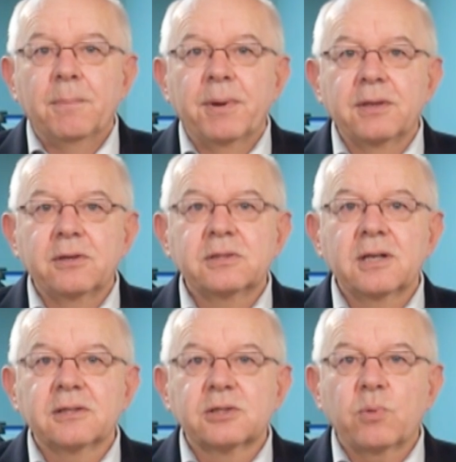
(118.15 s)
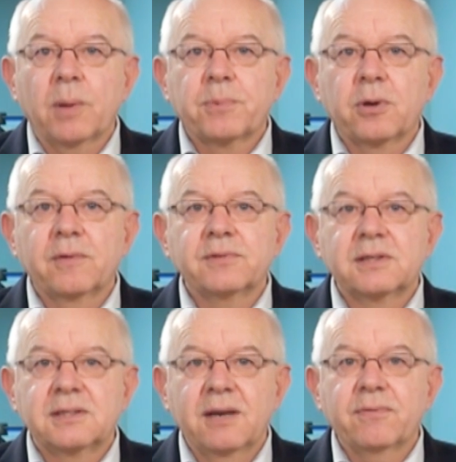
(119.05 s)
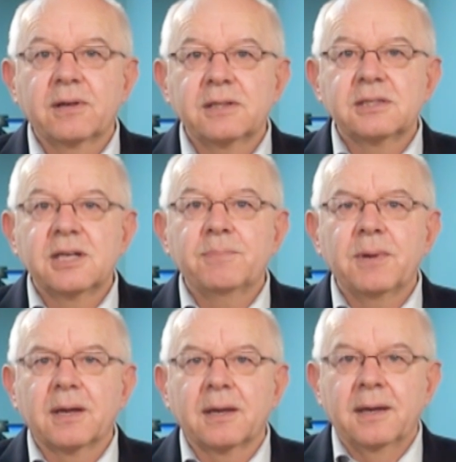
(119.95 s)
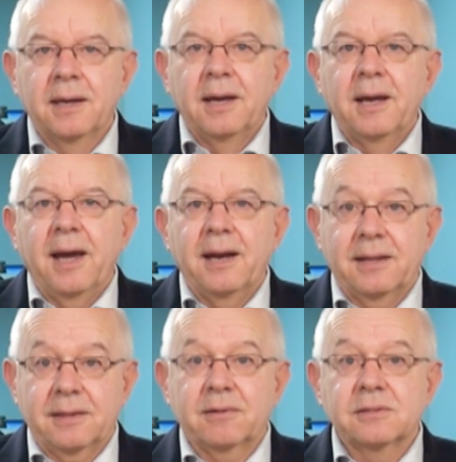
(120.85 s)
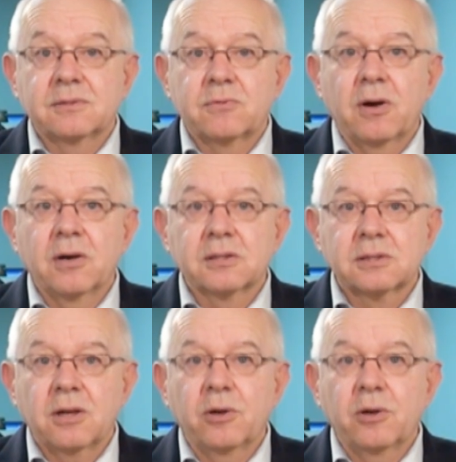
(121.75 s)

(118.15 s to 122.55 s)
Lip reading: but the New Zealand swap curves are definitely steepening and at their strongest